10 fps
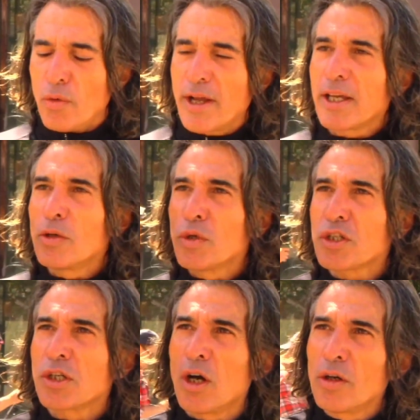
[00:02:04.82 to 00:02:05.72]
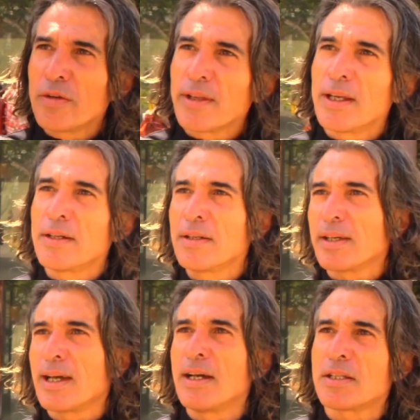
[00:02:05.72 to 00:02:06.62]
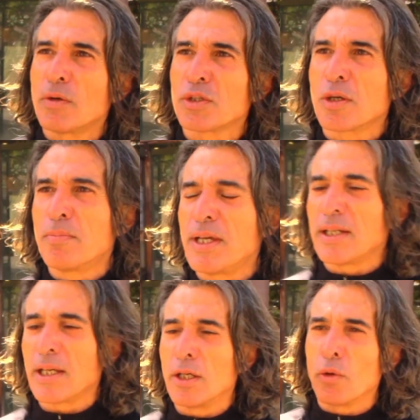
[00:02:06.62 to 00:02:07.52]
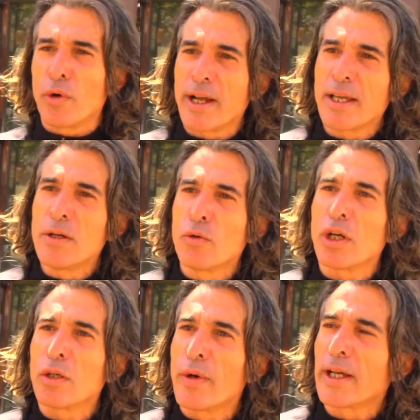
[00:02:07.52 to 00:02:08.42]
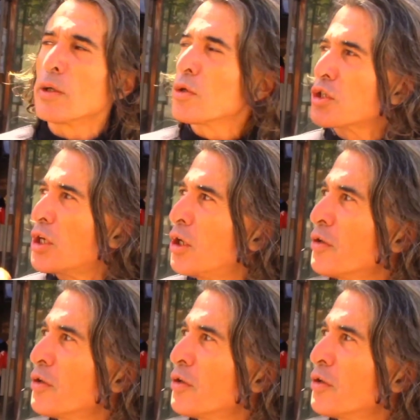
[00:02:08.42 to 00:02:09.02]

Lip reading: Reagan was taller than the guys he was competing. Reagan was taller.